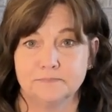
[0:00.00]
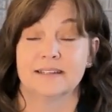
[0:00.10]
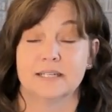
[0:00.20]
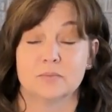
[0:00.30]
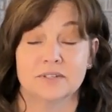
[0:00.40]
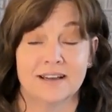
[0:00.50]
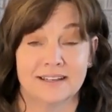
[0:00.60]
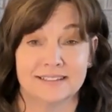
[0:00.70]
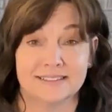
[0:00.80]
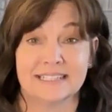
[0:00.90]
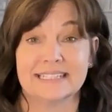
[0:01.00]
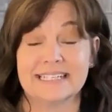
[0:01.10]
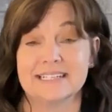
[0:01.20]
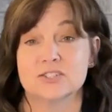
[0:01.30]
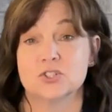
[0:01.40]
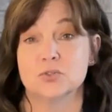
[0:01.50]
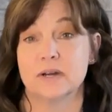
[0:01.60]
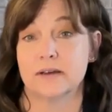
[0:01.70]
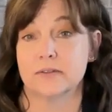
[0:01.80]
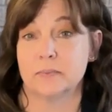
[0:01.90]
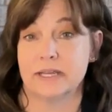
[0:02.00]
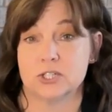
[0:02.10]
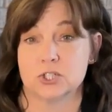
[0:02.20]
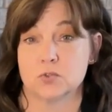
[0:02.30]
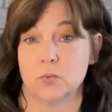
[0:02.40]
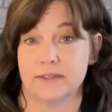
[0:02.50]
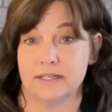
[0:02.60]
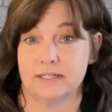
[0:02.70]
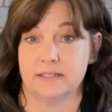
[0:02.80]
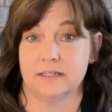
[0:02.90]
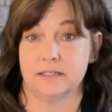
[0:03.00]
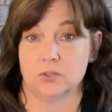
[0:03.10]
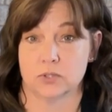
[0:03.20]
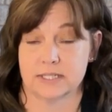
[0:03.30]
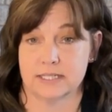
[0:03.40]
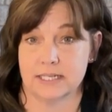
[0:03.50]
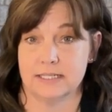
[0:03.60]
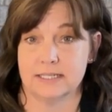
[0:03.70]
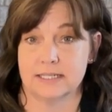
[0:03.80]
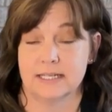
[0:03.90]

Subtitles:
Number 9, links to other pages within your site.